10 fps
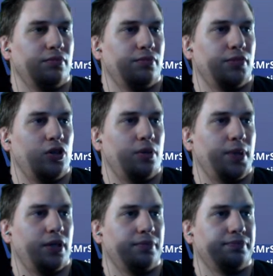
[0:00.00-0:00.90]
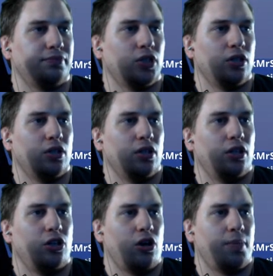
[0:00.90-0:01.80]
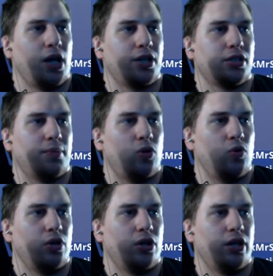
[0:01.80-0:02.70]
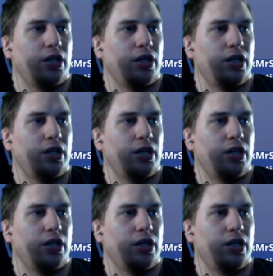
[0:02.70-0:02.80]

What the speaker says: No, I'm not. No, I'm not because I'm a hoarder and it